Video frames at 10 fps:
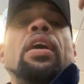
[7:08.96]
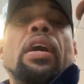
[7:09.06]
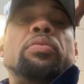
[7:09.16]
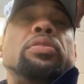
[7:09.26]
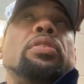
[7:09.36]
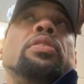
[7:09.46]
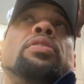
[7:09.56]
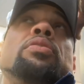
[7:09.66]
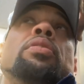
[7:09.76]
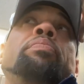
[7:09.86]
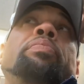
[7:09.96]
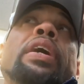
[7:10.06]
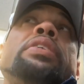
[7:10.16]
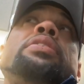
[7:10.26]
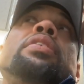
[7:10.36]
I was gonna do the
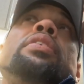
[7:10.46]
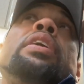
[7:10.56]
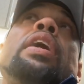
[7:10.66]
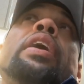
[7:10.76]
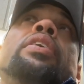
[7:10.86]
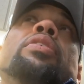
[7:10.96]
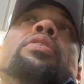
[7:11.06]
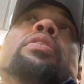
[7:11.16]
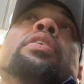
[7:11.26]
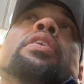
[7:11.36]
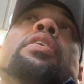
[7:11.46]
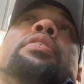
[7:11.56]
best that I could.